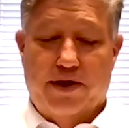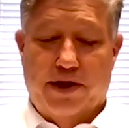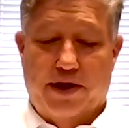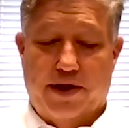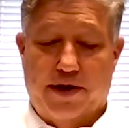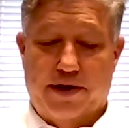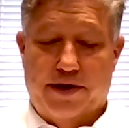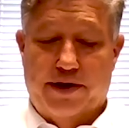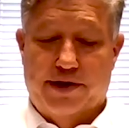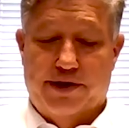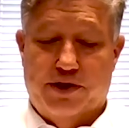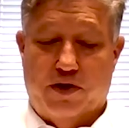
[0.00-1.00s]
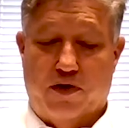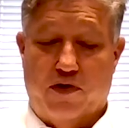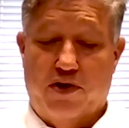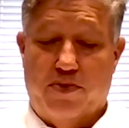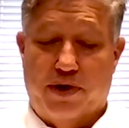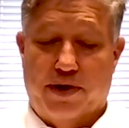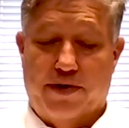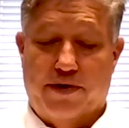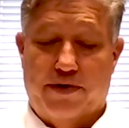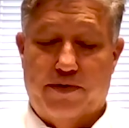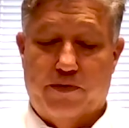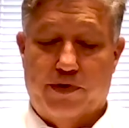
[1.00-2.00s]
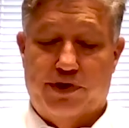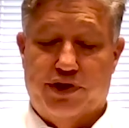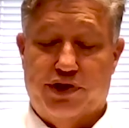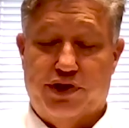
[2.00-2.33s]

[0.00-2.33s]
then his older brother, which